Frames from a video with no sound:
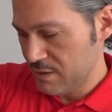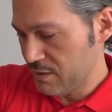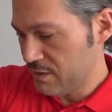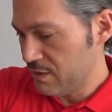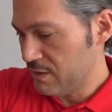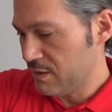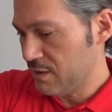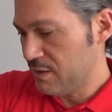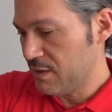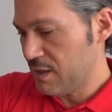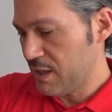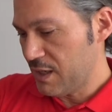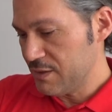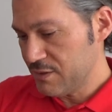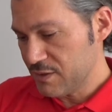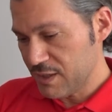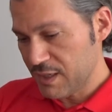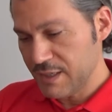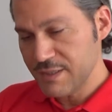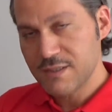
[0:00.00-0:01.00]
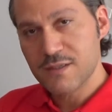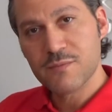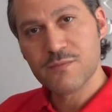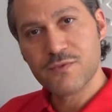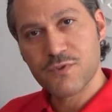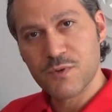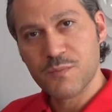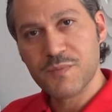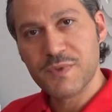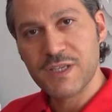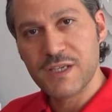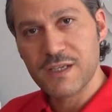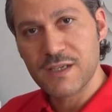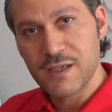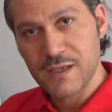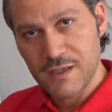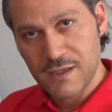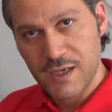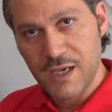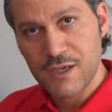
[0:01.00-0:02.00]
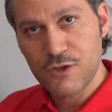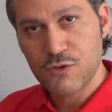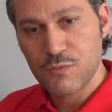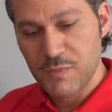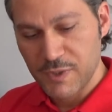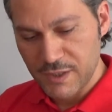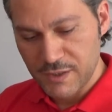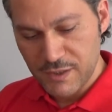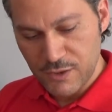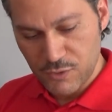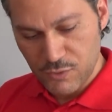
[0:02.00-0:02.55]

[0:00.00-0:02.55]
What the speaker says: Other item from the ironmongery